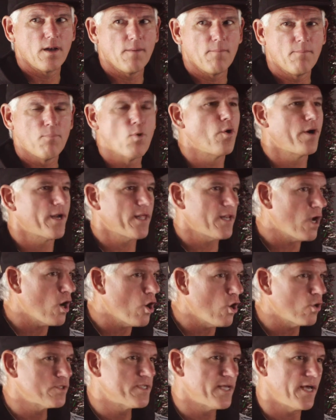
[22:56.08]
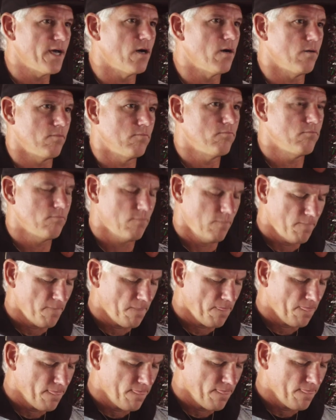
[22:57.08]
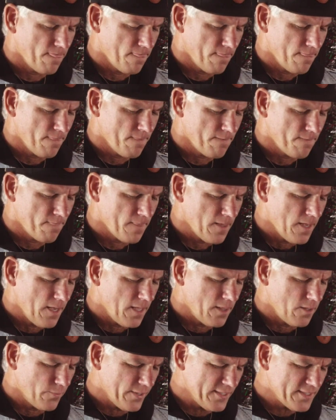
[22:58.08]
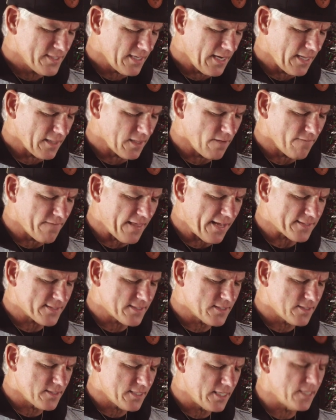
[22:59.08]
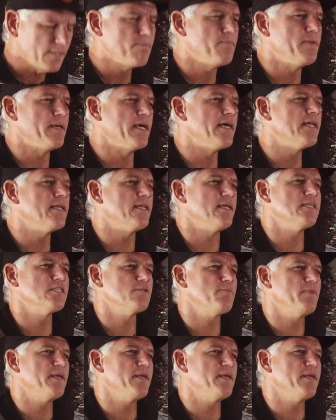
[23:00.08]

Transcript: born in a hotel. And the reason I love that tidbit is